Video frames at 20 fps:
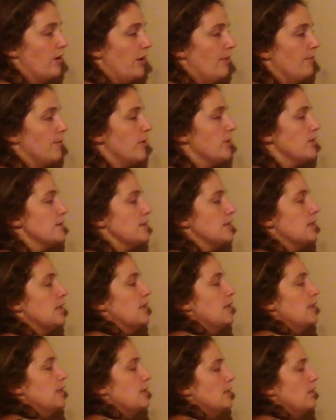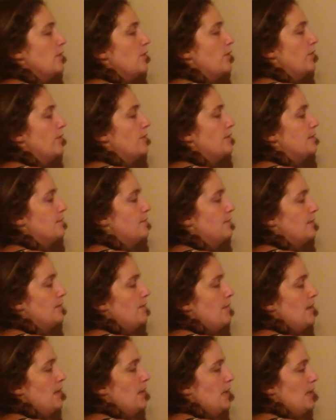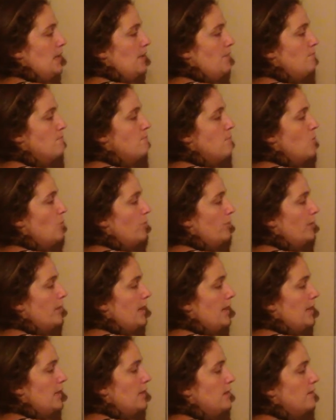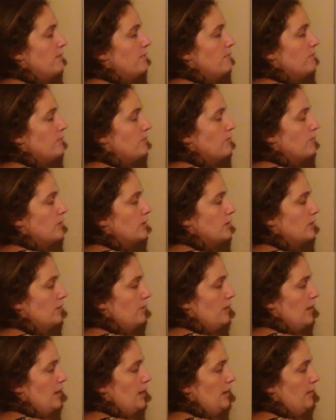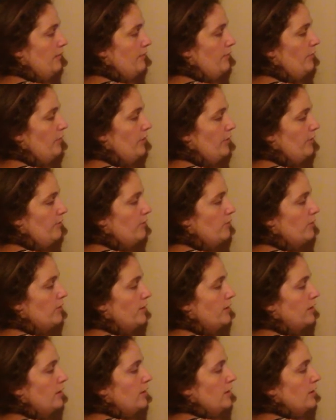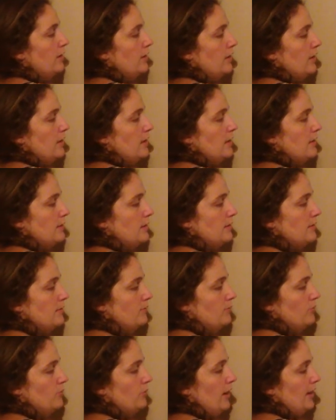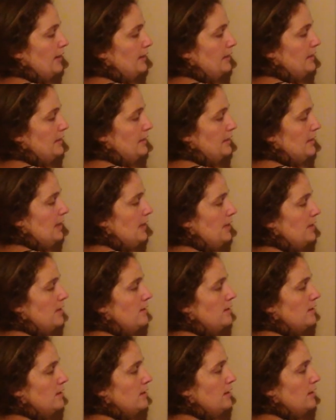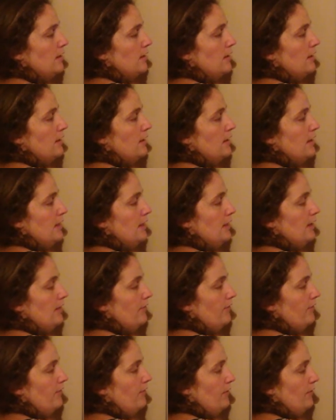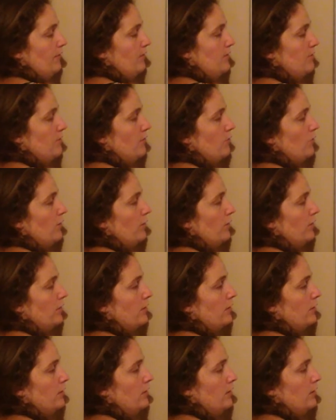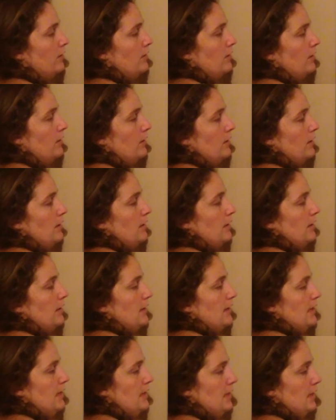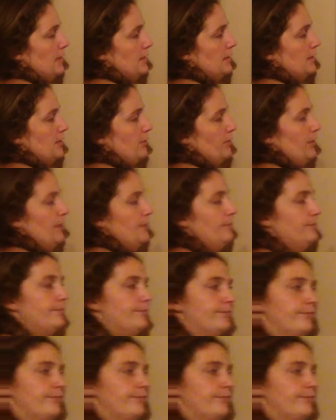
numbers, so we're making it more negative, so negative 44. Subtracting 10, negative 54, and so on.